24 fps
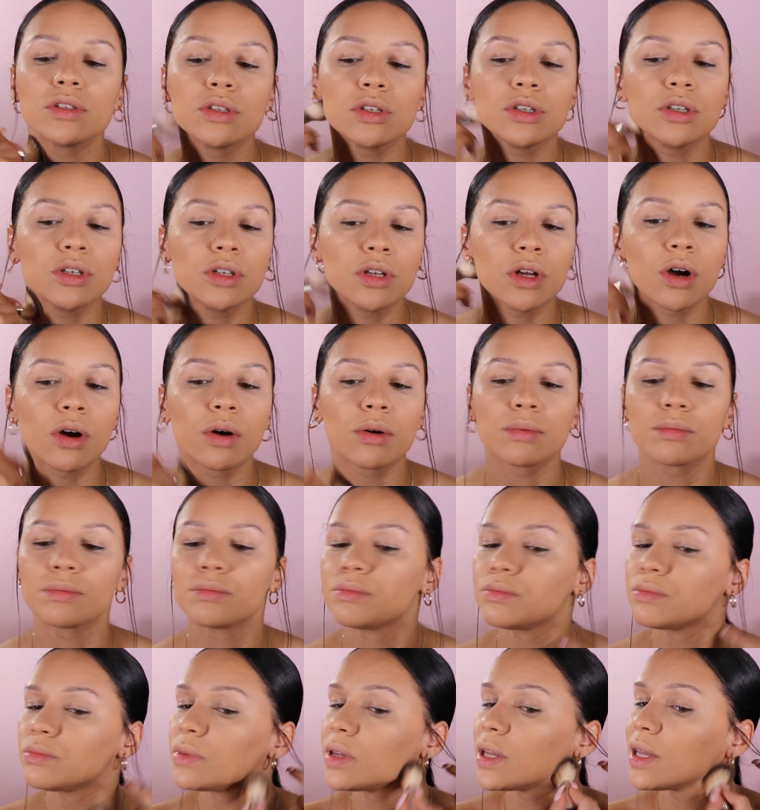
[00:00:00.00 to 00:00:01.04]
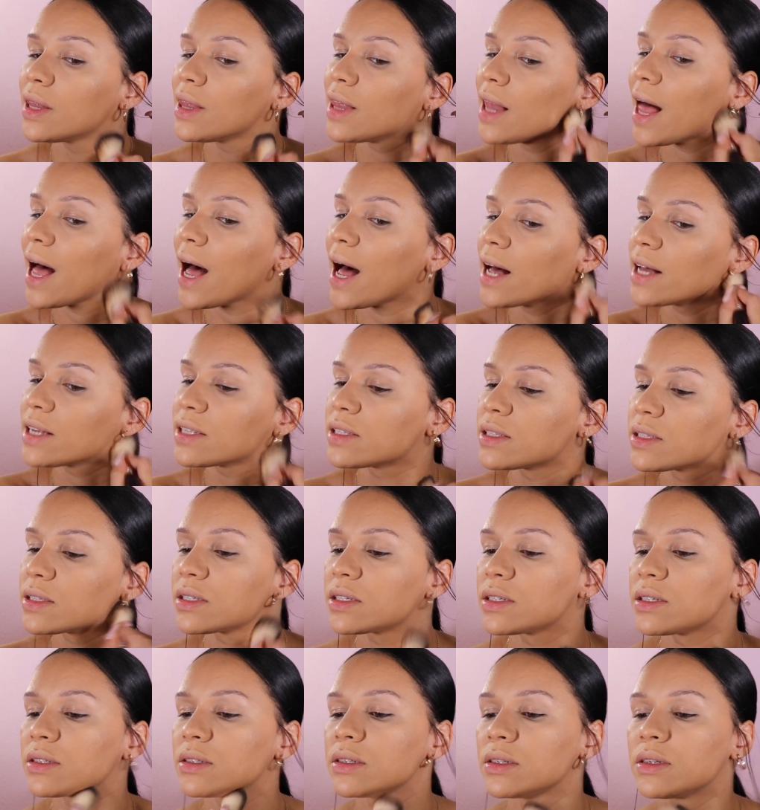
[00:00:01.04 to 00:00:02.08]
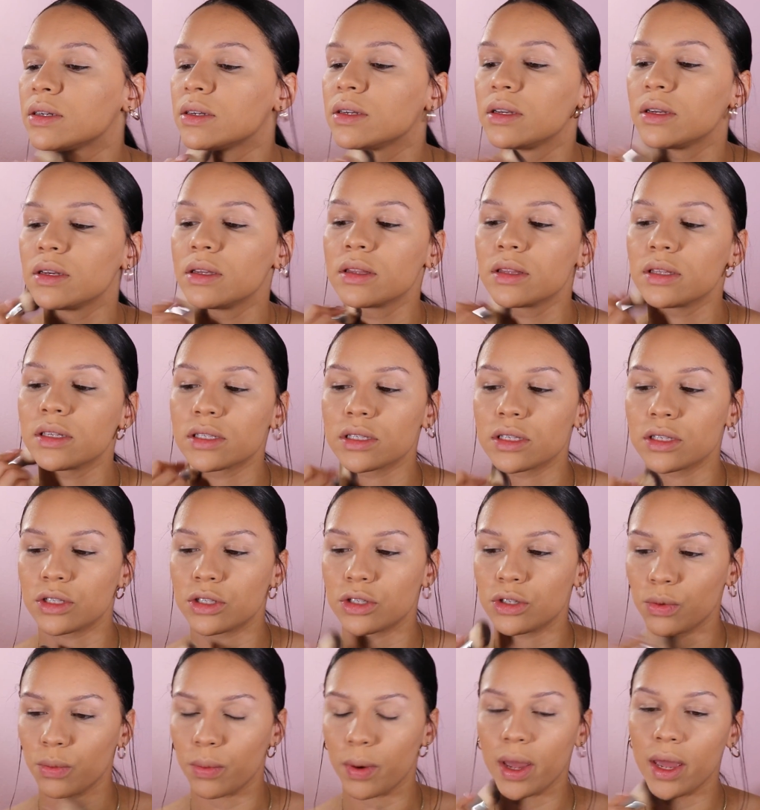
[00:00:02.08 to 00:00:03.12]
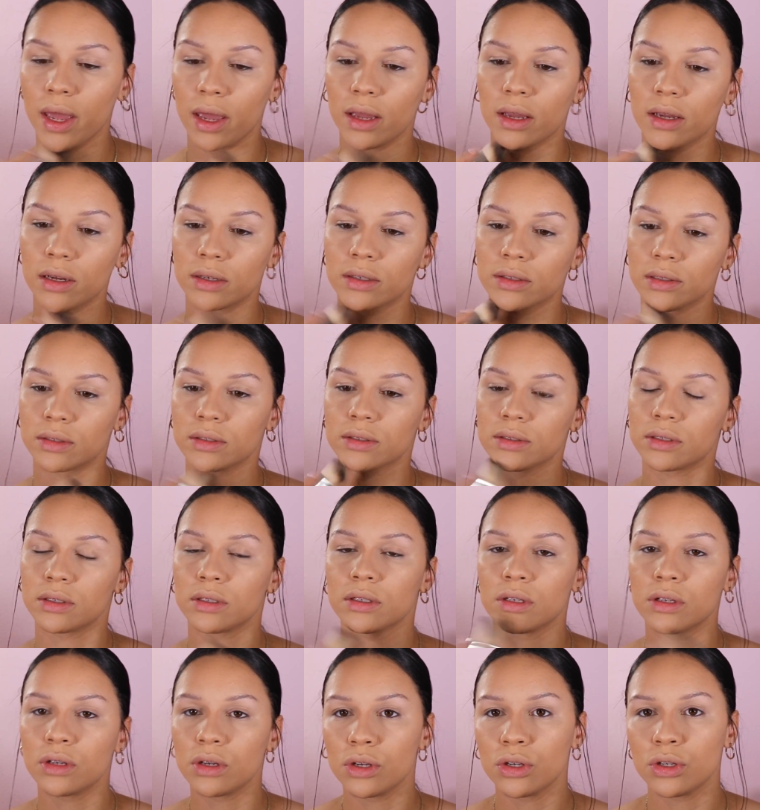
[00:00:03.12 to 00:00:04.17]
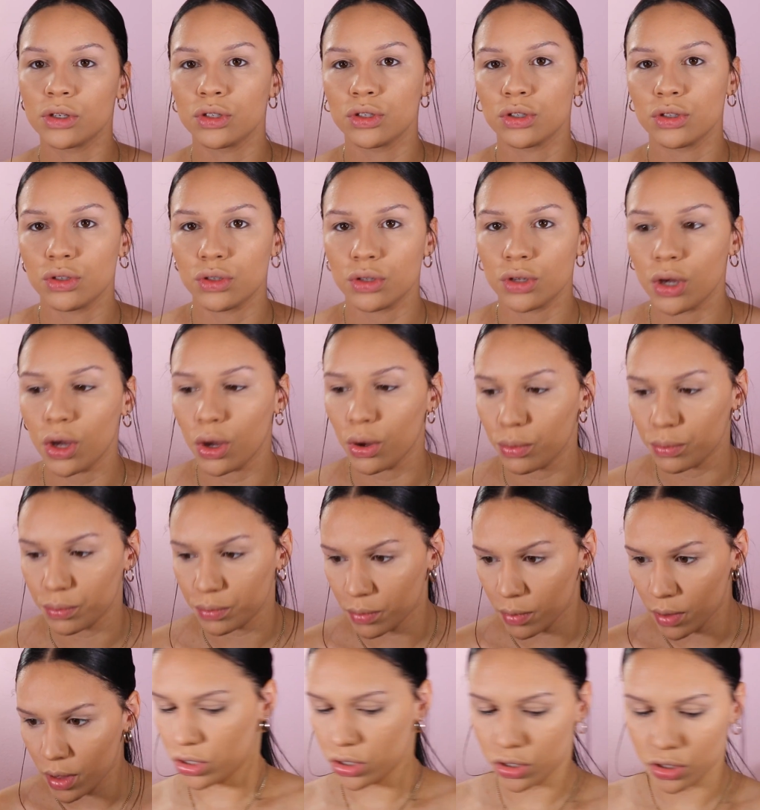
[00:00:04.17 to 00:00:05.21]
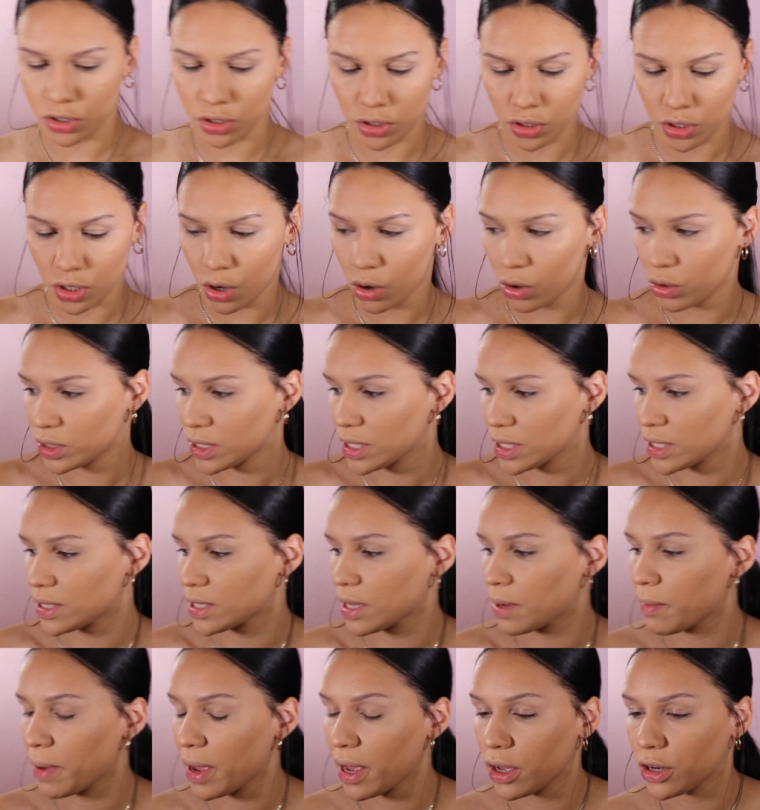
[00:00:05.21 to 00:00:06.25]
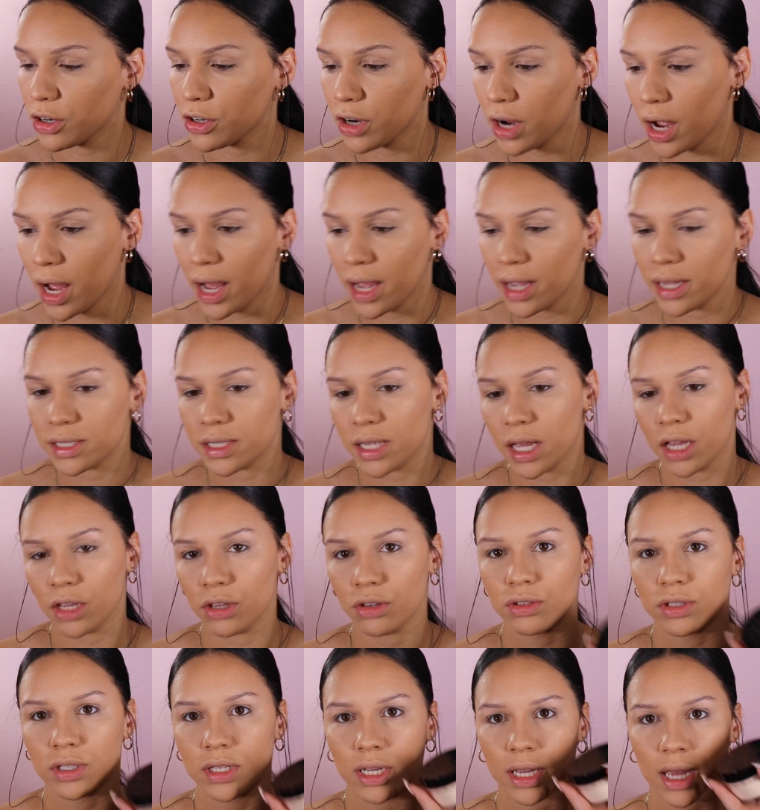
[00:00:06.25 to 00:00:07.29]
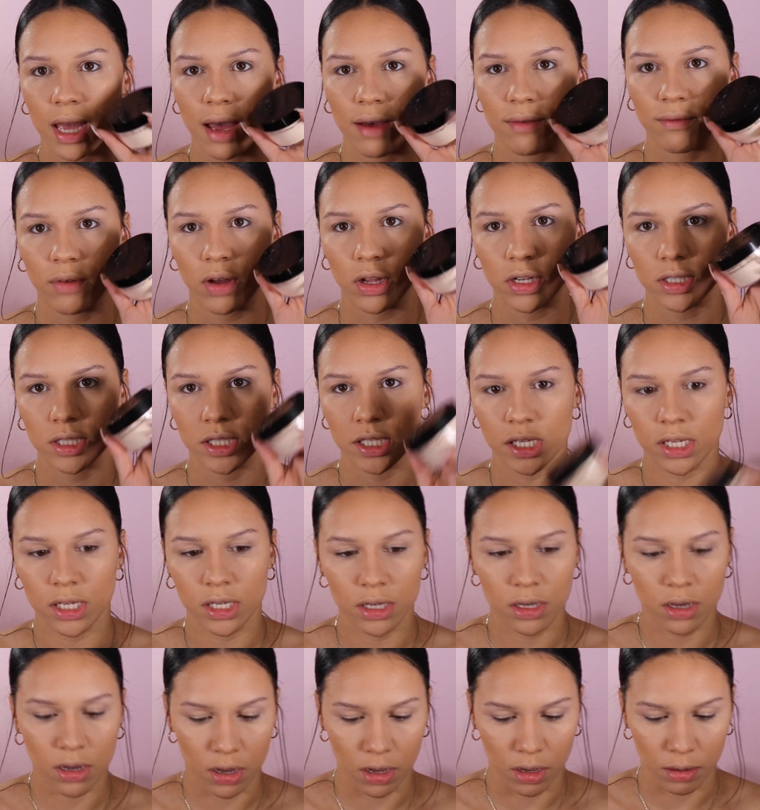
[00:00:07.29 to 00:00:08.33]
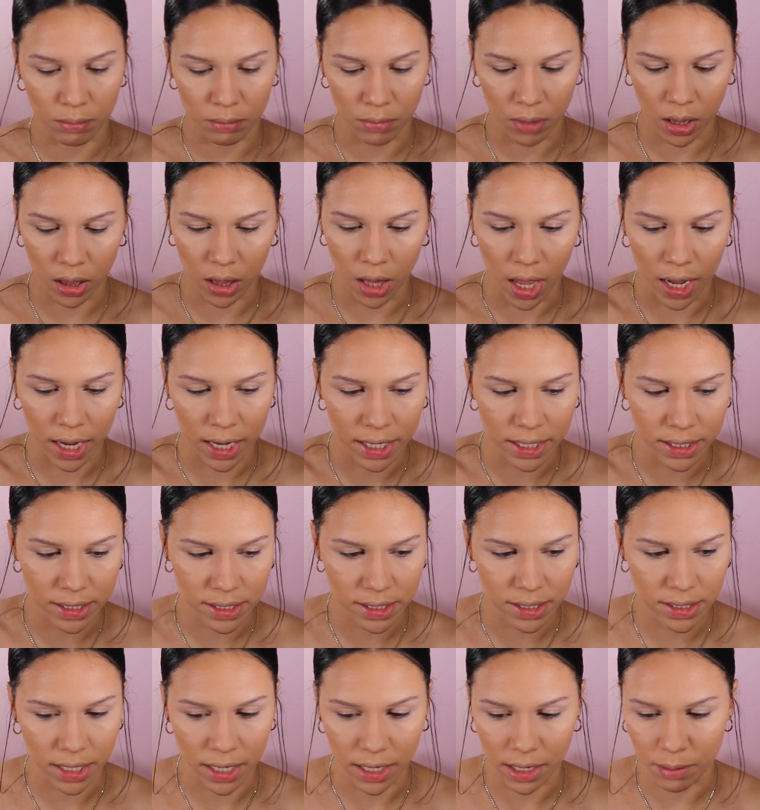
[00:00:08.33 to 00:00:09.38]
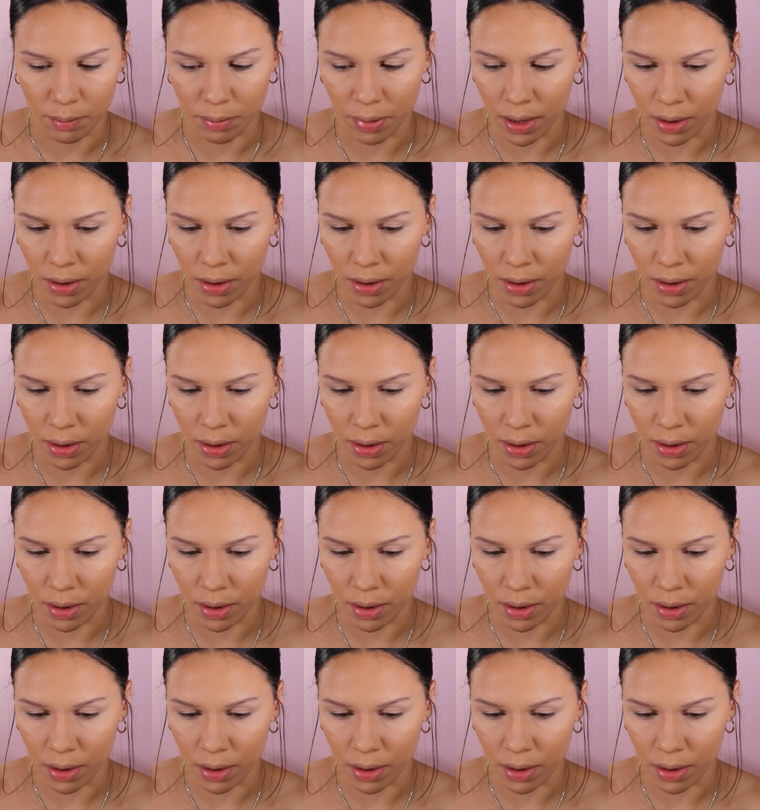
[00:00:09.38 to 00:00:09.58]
you know, last. This is the way to go. So to set my under eyes, I use the Kat Von D Lock It setting